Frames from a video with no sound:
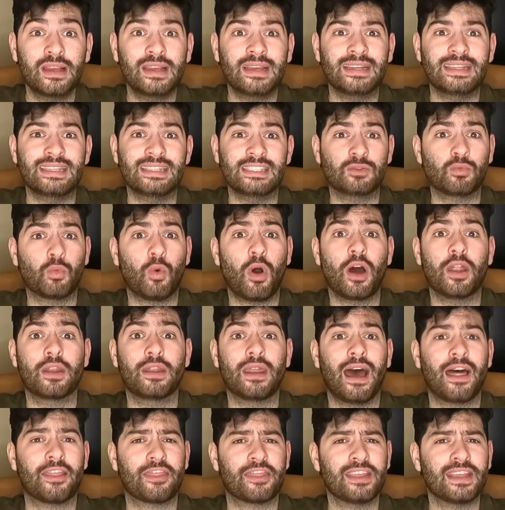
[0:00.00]
He's won,
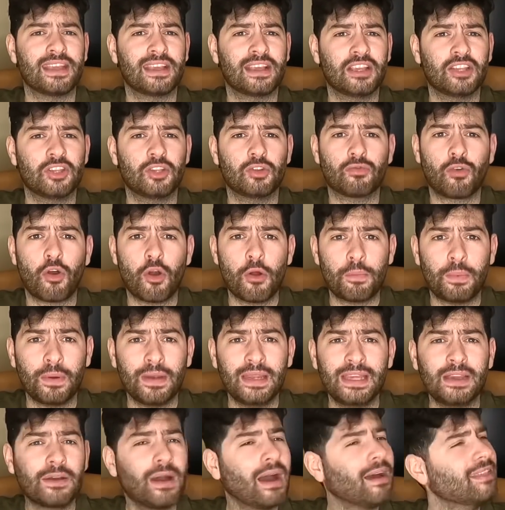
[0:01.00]
I think, Europa
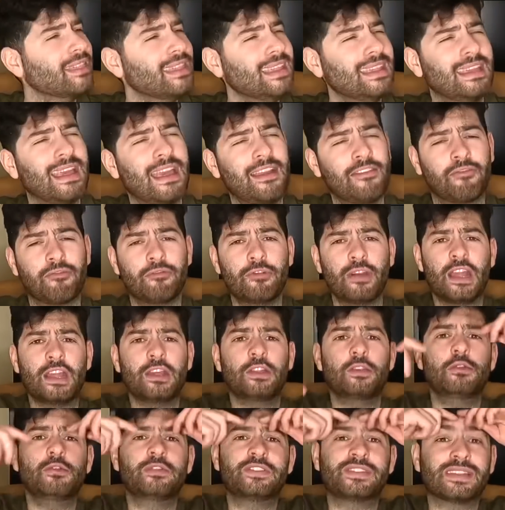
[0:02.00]
League. I think came through their
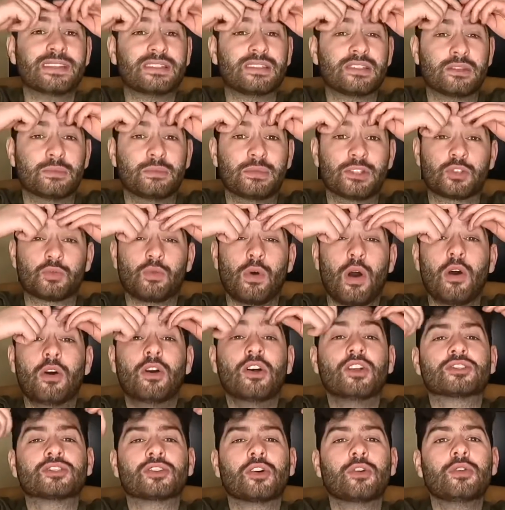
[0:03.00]
youth system as well.
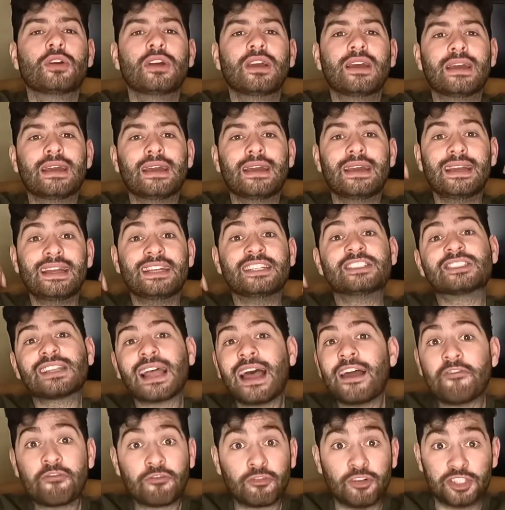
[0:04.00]
So it's
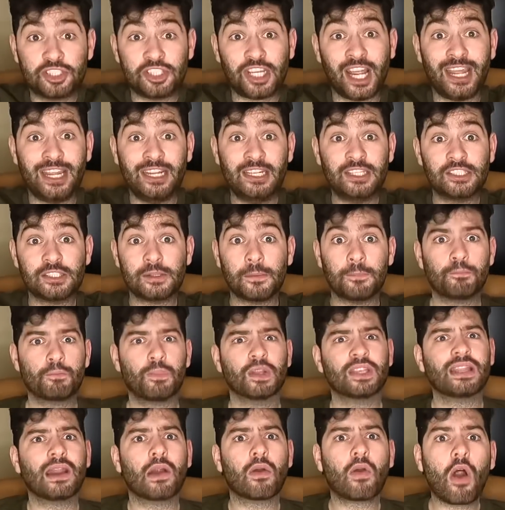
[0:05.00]
time for a change.
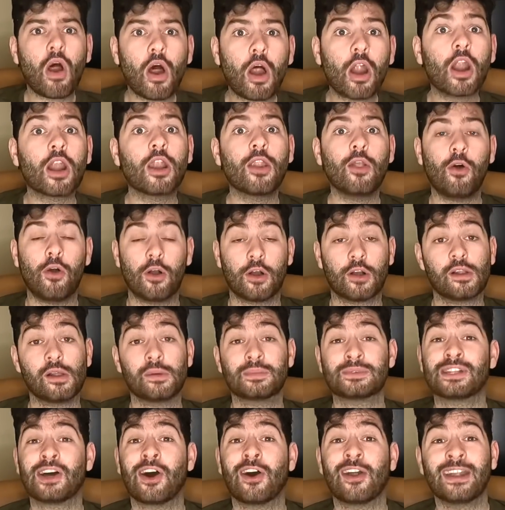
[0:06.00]
But there are a lot of
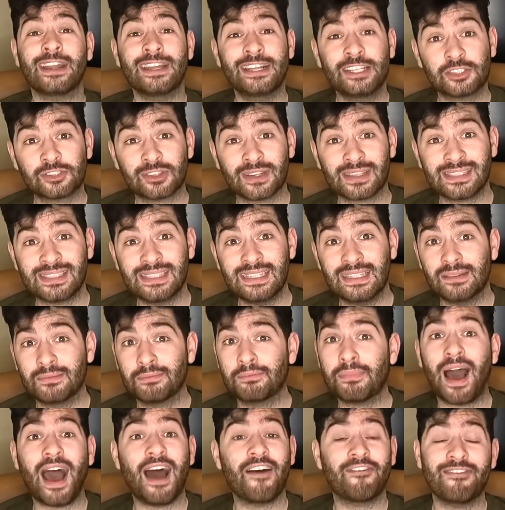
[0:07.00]
clubs that are interested.
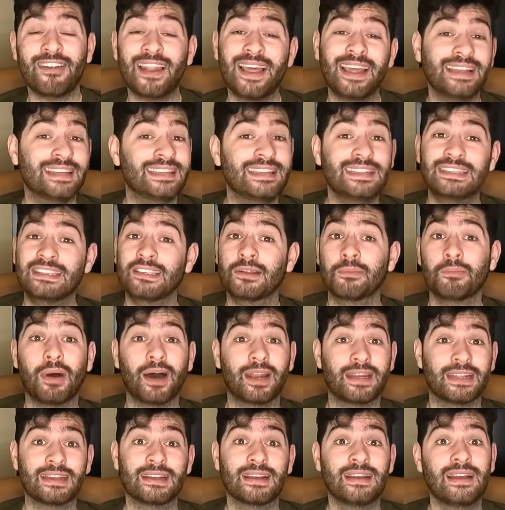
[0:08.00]
But Atleti need the
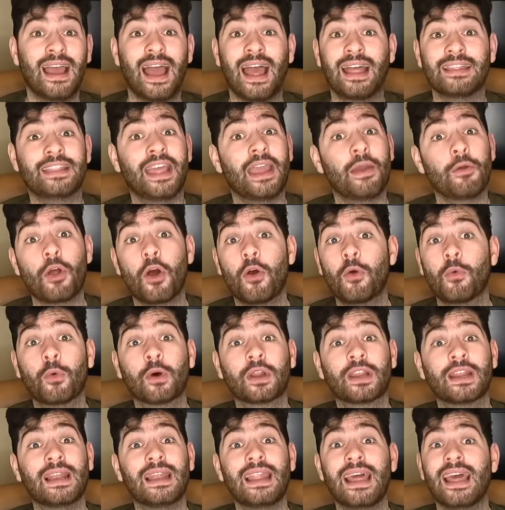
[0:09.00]
money. And they don't
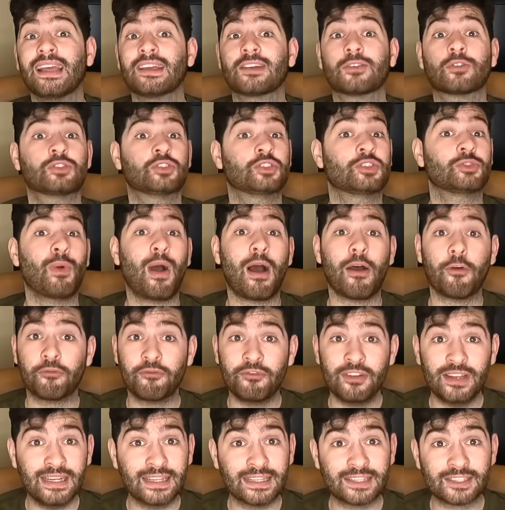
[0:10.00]
want to let Joao
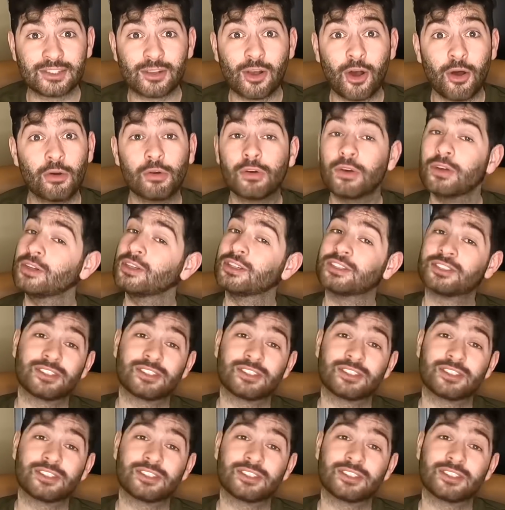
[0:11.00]
Felix go.